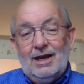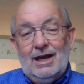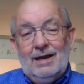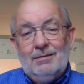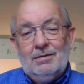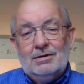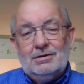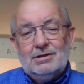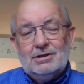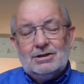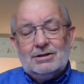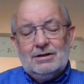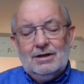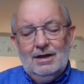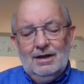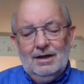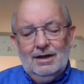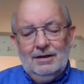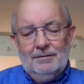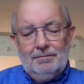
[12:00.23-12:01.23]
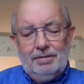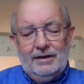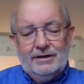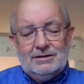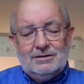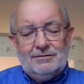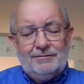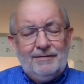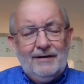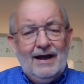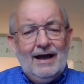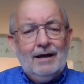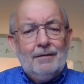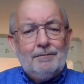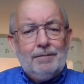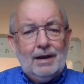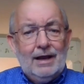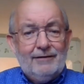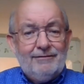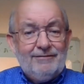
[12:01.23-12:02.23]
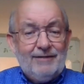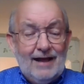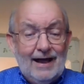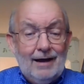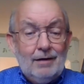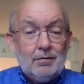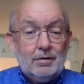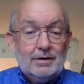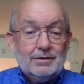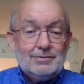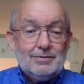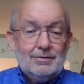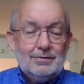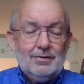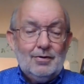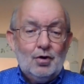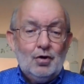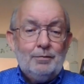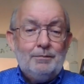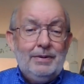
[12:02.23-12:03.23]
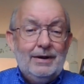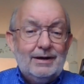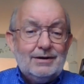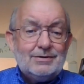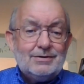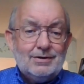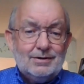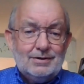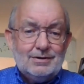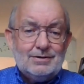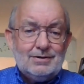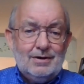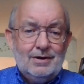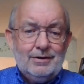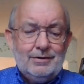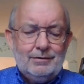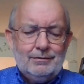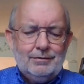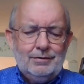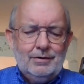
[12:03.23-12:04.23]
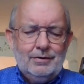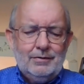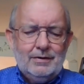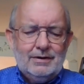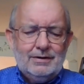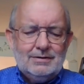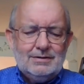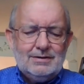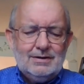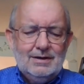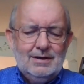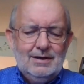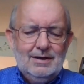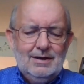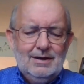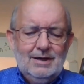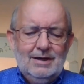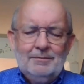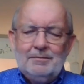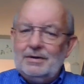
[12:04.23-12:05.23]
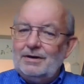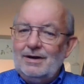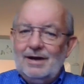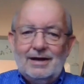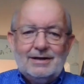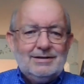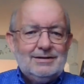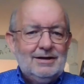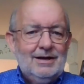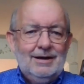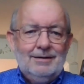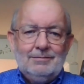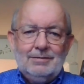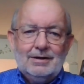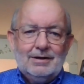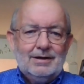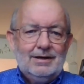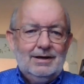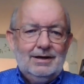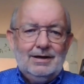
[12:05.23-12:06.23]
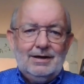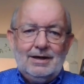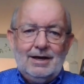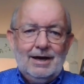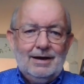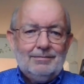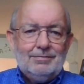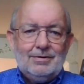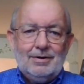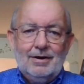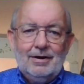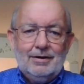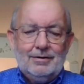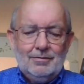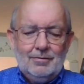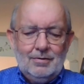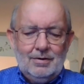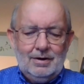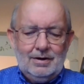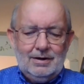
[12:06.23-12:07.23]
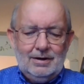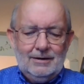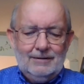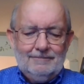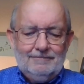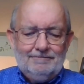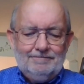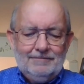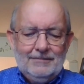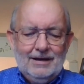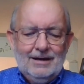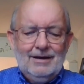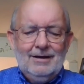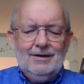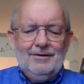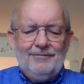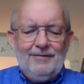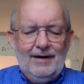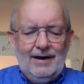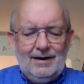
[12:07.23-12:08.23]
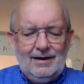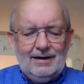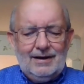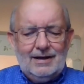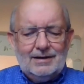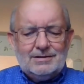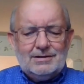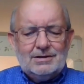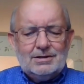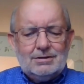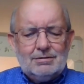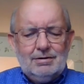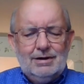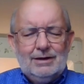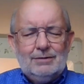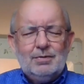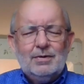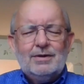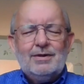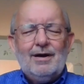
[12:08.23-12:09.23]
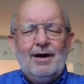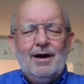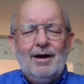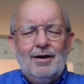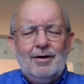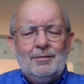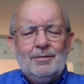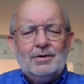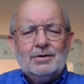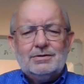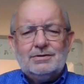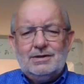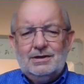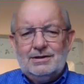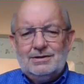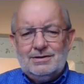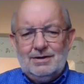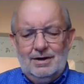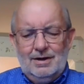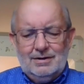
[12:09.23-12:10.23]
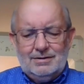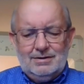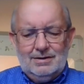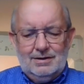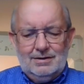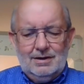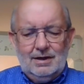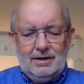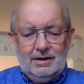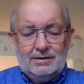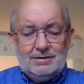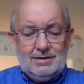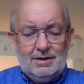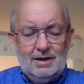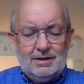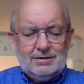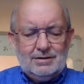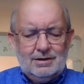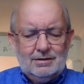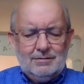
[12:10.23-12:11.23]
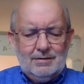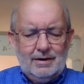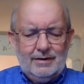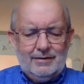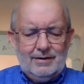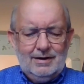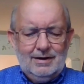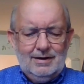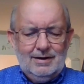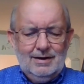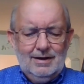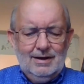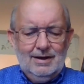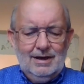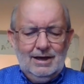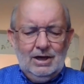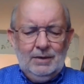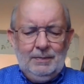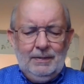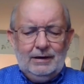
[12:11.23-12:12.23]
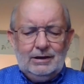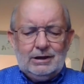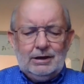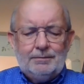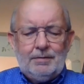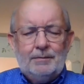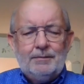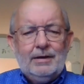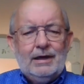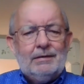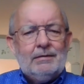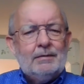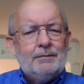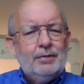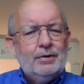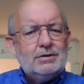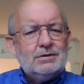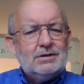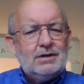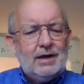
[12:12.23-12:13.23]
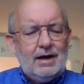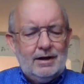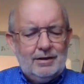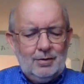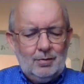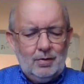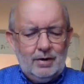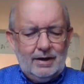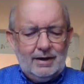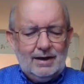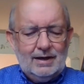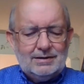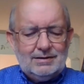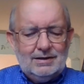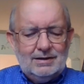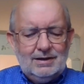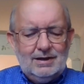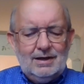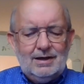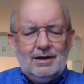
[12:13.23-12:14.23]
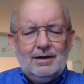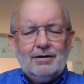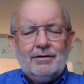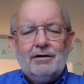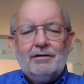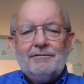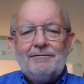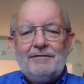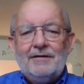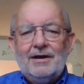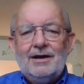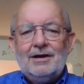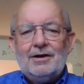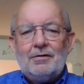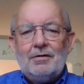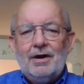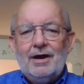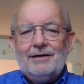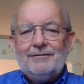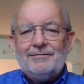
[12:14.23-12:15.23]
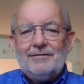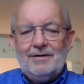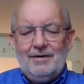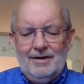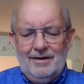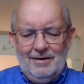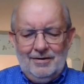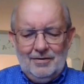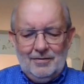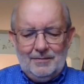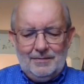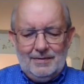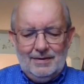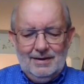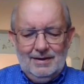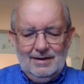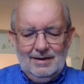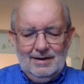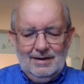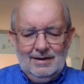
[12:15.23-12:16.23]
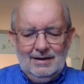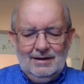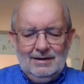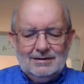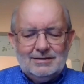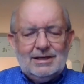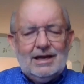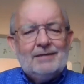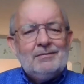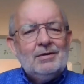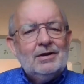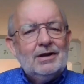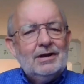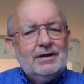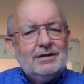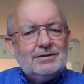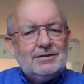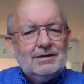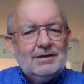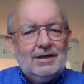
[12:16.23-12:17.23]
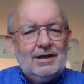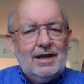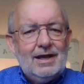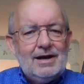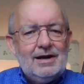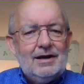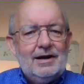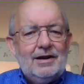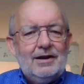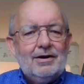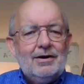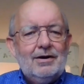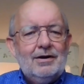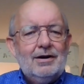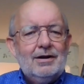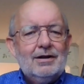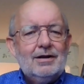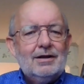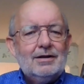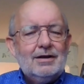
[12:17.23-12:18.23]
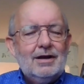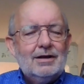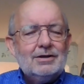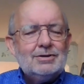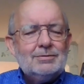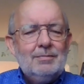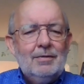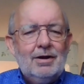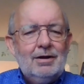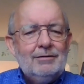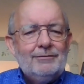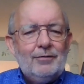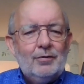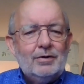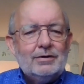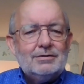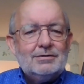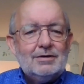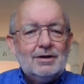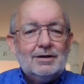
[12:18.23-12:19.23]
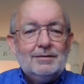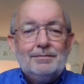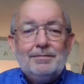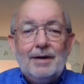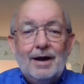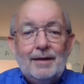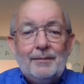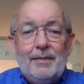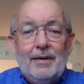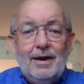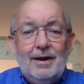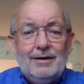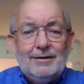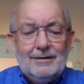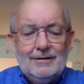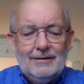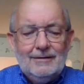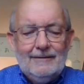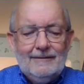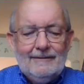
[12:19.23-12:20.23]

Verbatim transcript: came and just placed flowers or, or pictures on the ruins but not Samuel. He kept on working. Finally, as his strength was almost exalted, exhausted, rather, he, he picked up a beam and pushed it out of the way, and as he did, he heard a faint cry for help. Samuel listened again, and he heard a, a small voice say, Papa?